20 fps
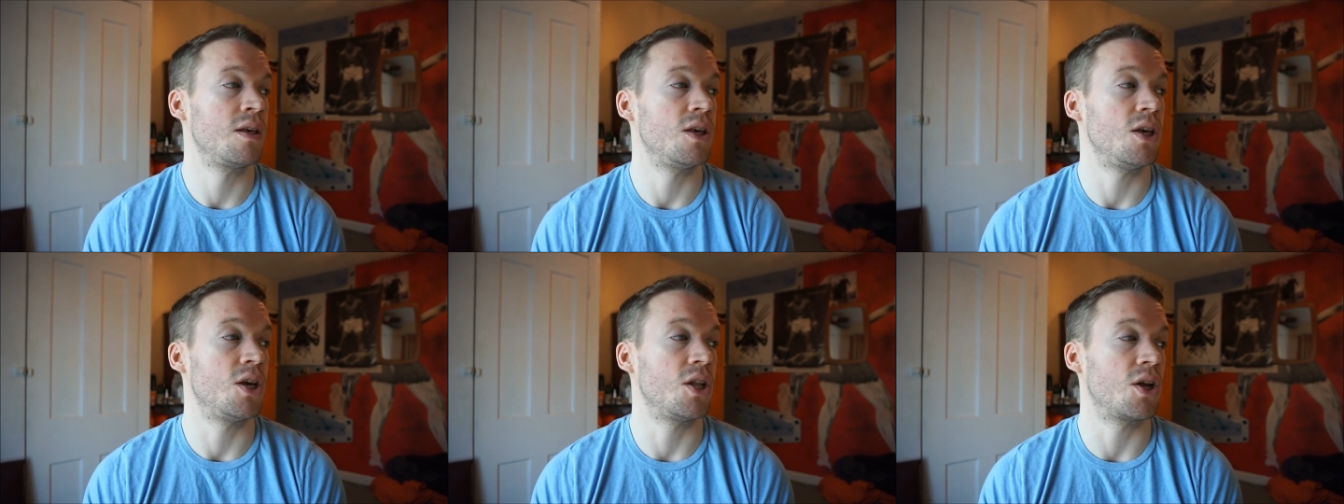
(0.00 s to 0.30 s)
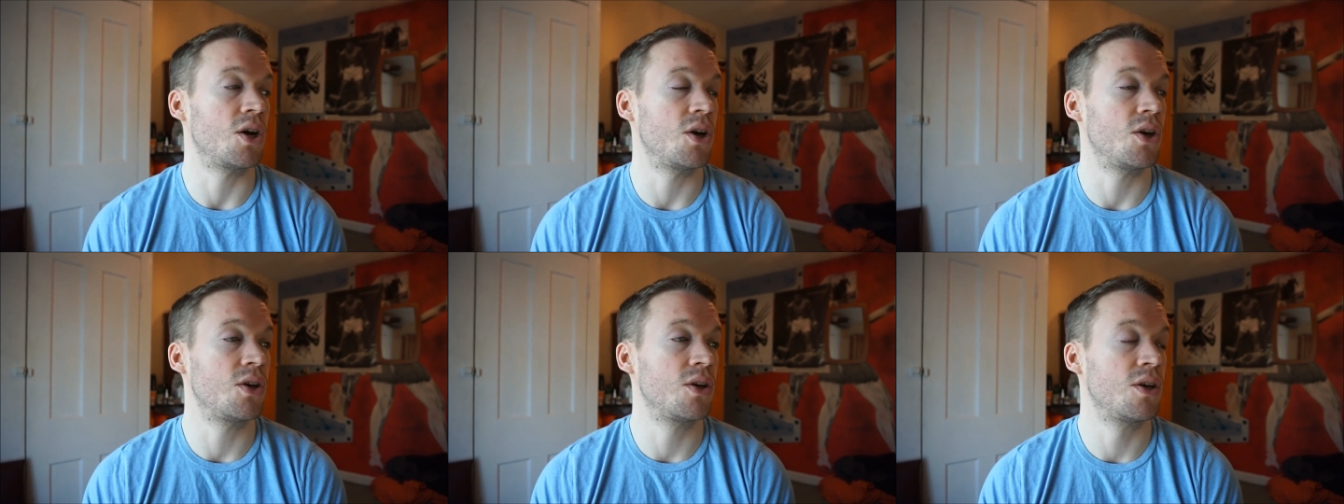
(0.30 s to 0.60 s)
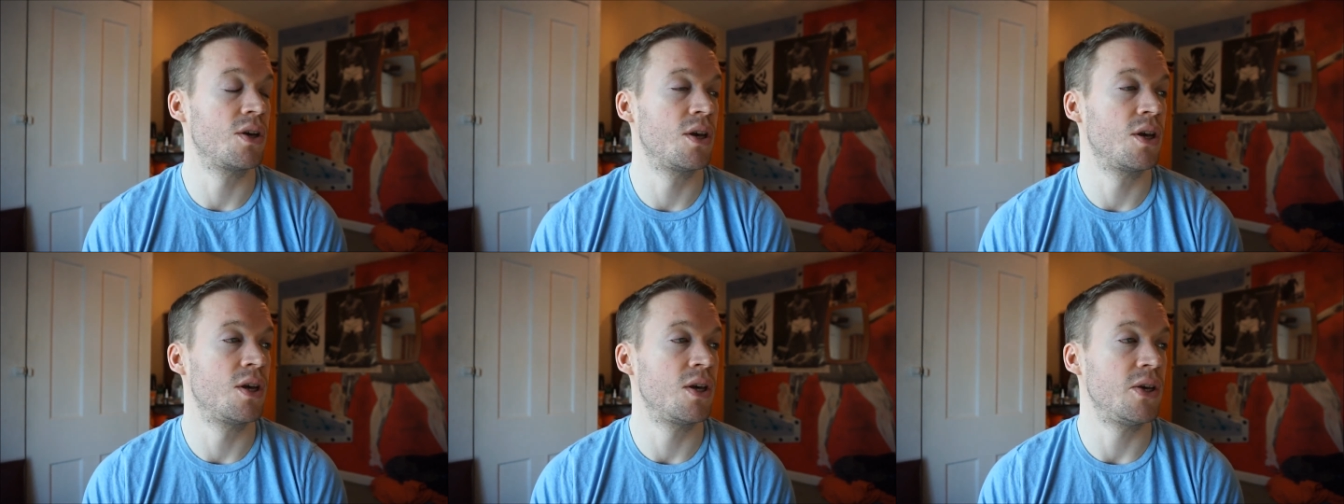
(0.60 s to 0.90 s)
you know,
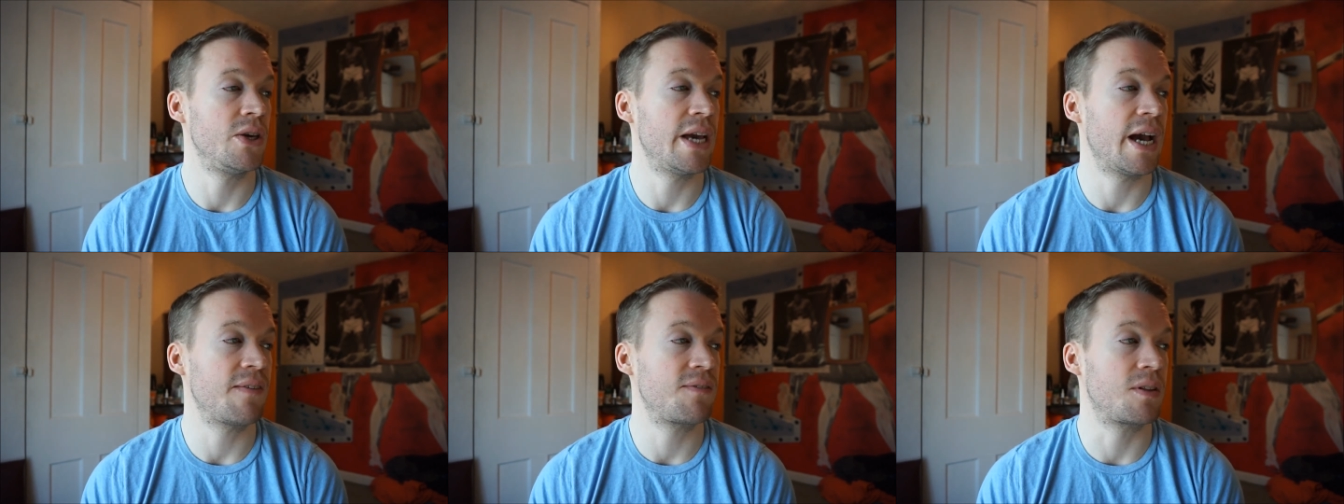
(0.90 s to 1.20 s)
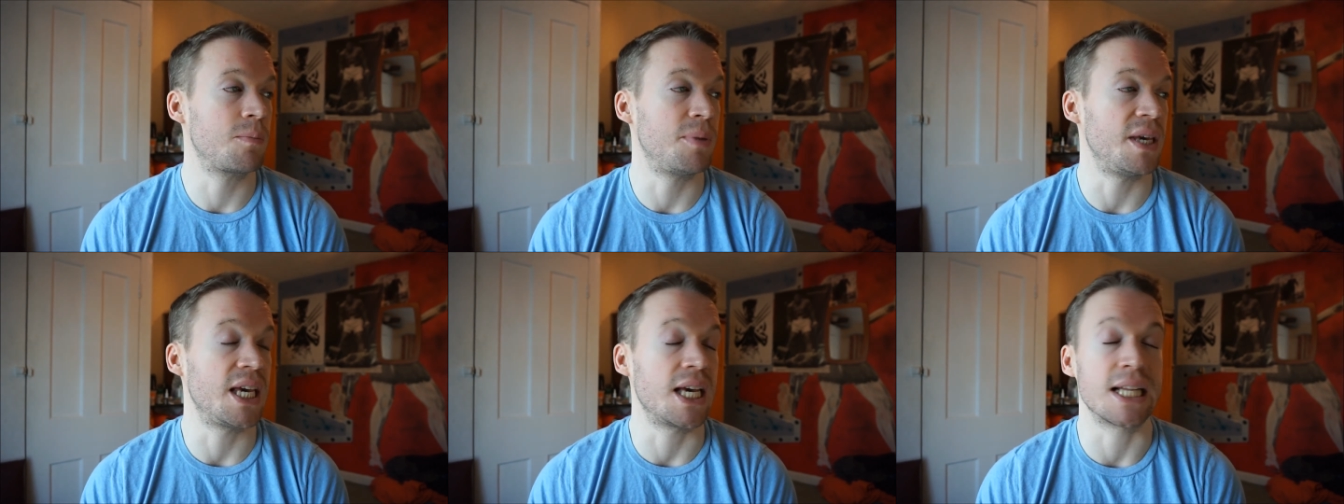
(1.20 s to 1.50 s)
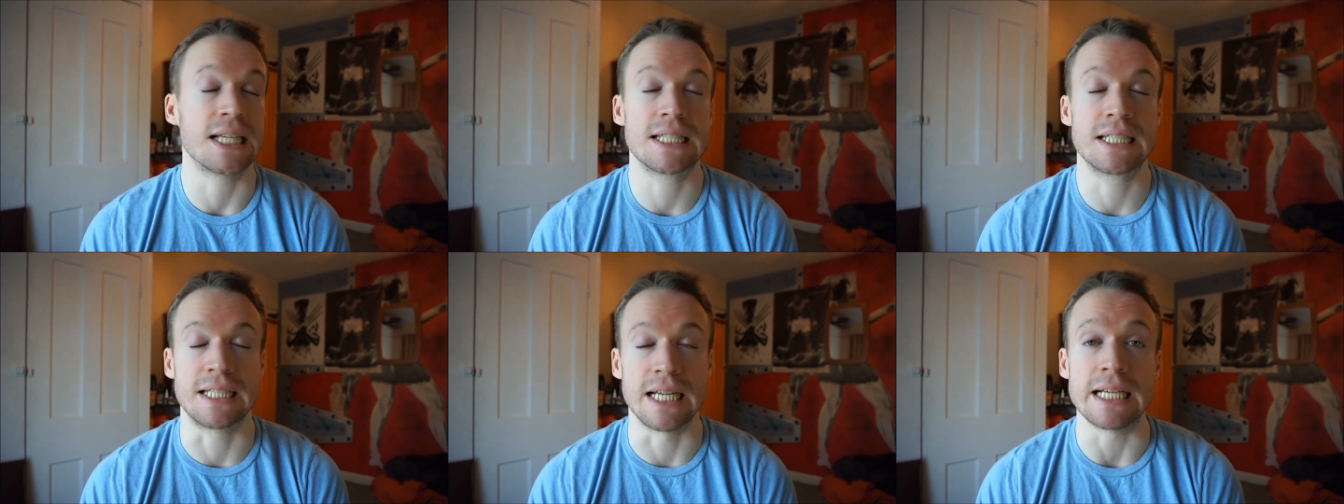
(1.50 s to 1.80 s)
you have to be
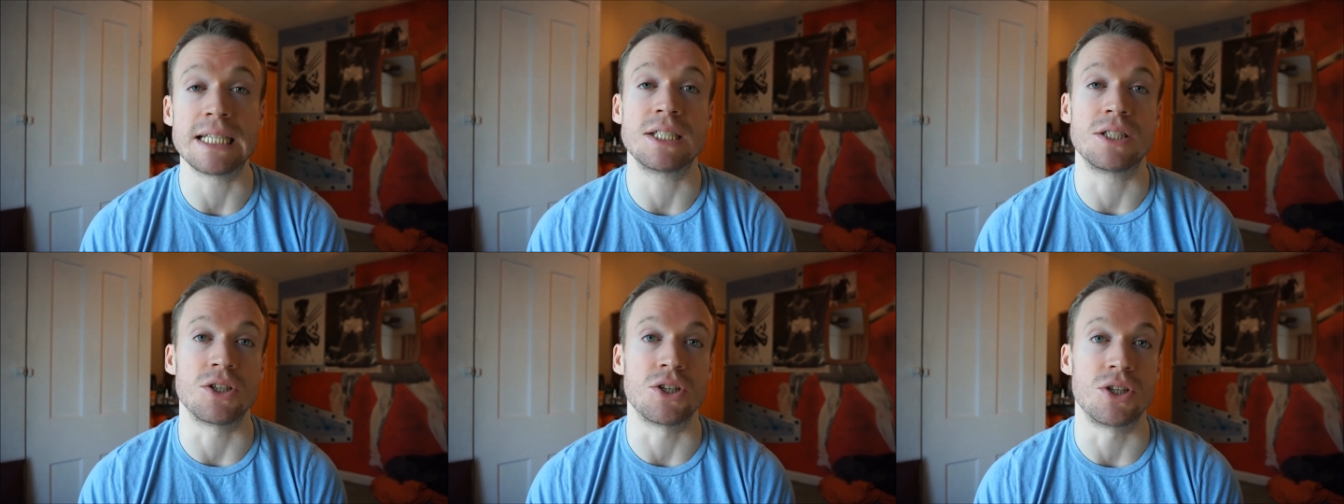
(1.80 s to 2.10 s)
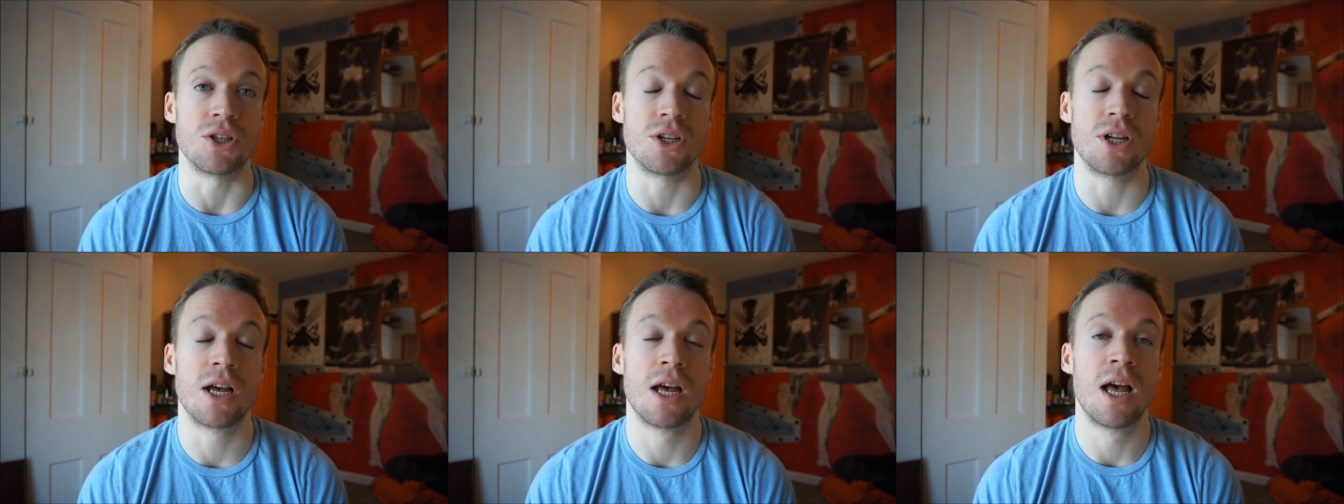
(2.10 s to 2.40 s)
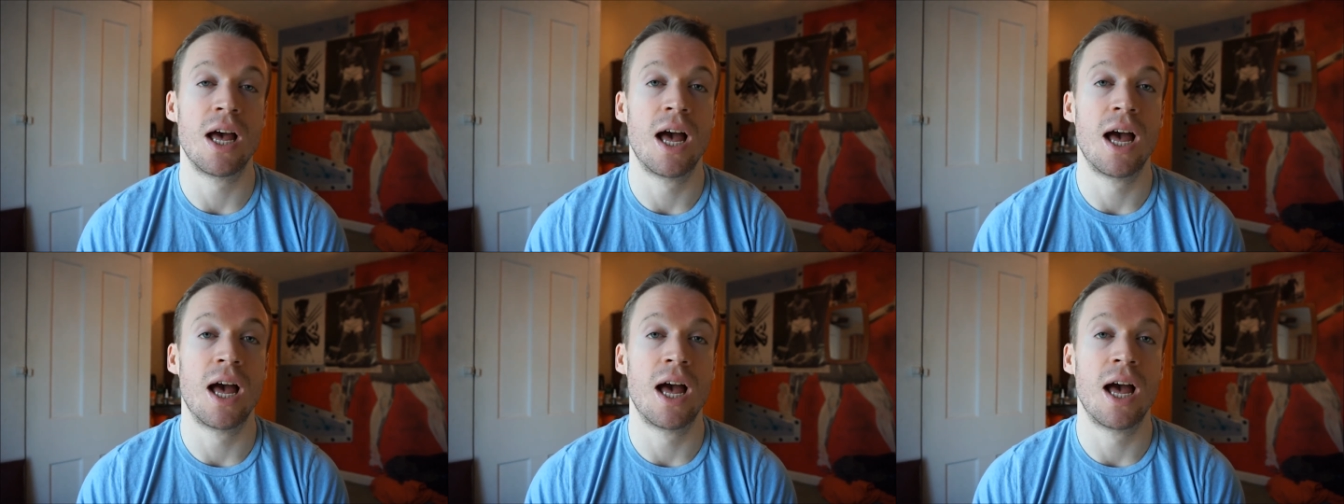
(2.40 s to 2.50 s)
consistent